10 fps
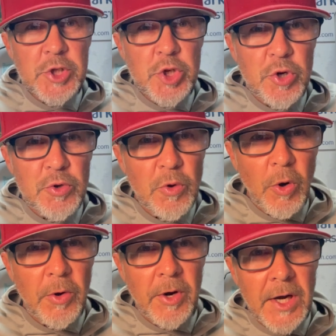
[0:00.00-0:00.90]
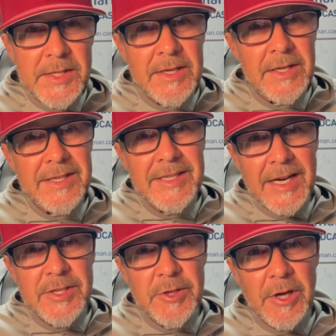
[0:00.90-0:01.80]
true or not
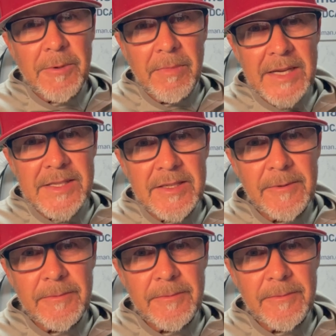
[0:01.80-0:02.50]
does not matter.